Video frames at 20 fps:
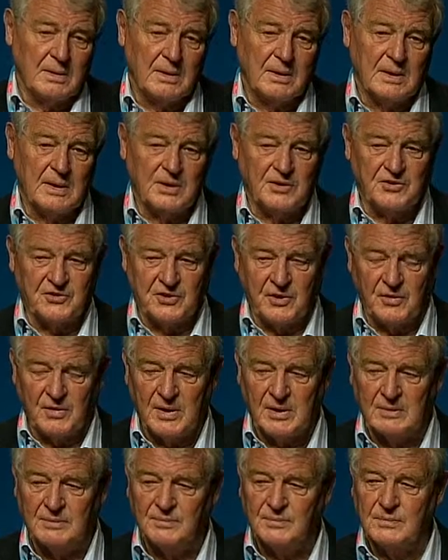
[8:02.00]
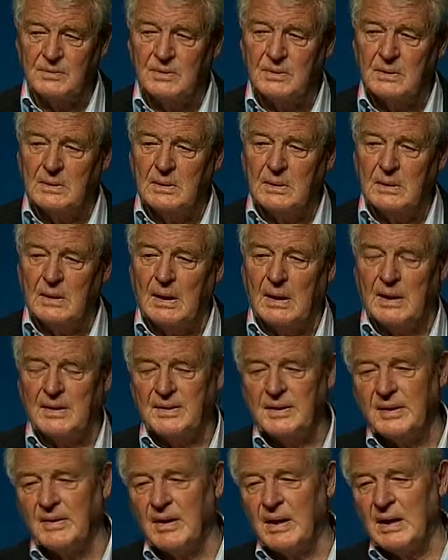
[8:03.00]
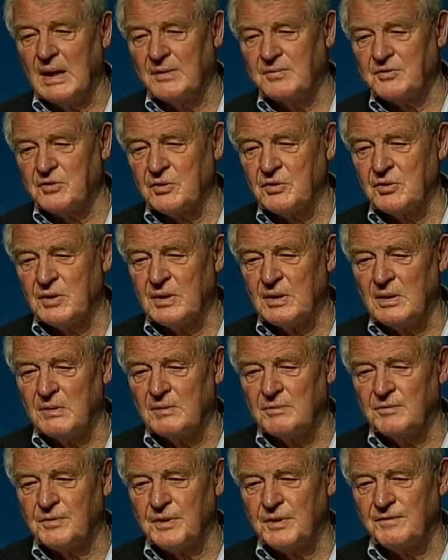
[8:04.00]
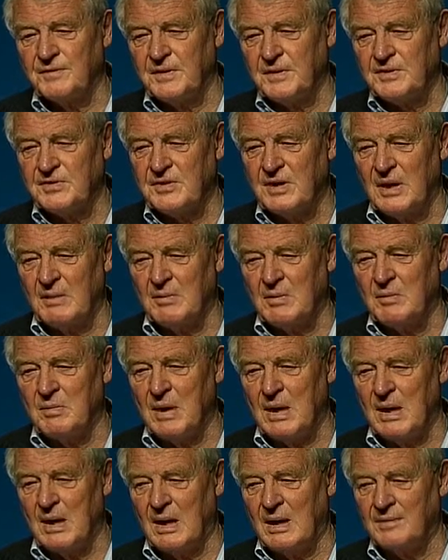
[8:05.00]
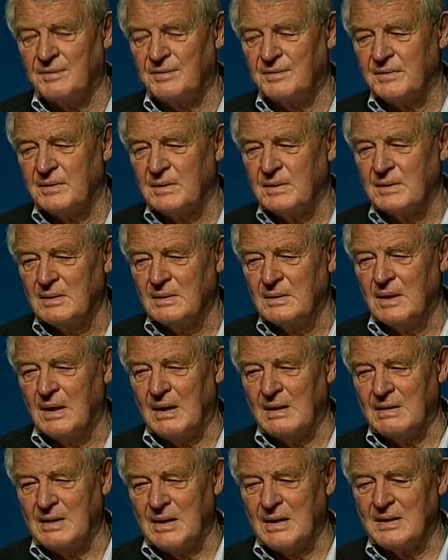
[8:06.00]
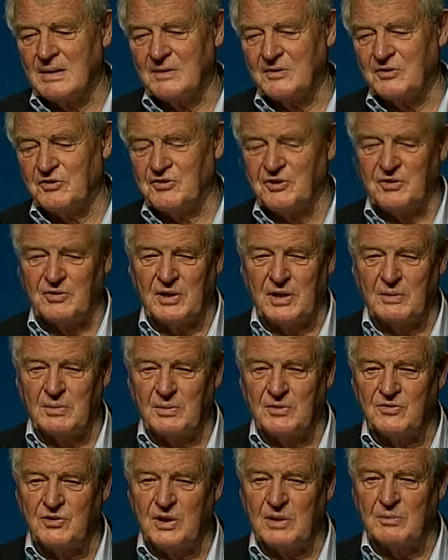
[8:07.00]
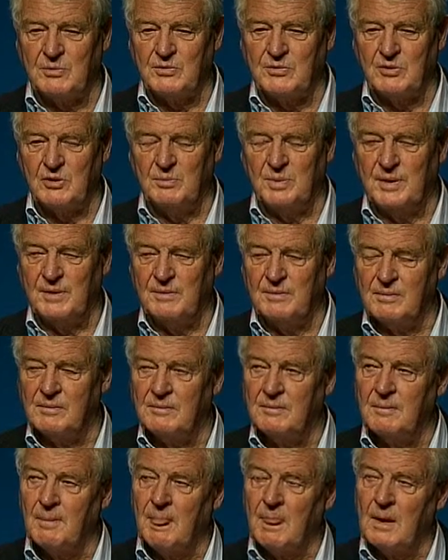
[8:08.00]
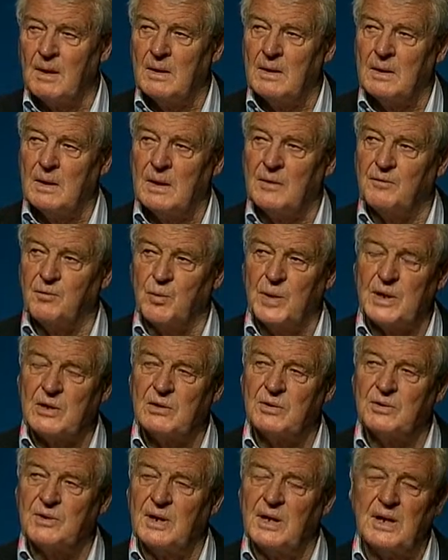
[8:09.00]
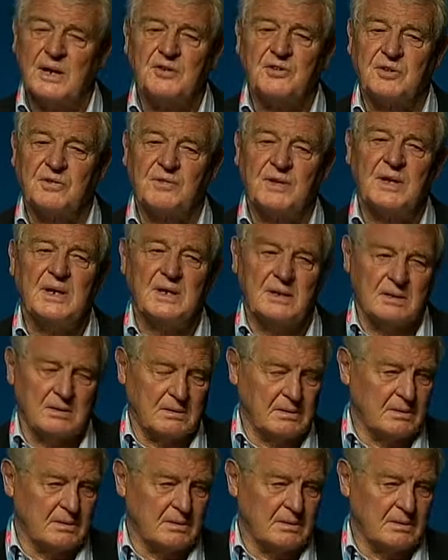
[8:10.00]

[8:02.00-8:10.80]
is Syria. And here I have to agree, for the first time in my life, I think, disagree with James Rubin. If we could intervene